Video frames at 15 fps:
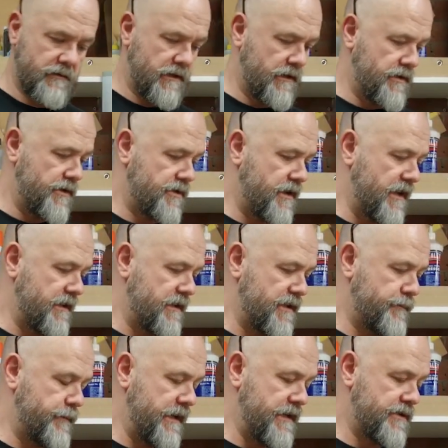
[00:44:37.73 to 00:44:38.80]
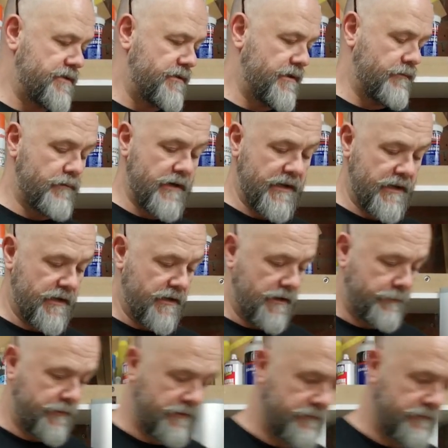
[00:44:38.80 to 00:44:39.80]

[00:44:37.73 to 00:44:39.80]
I just got this piece sort of righted up.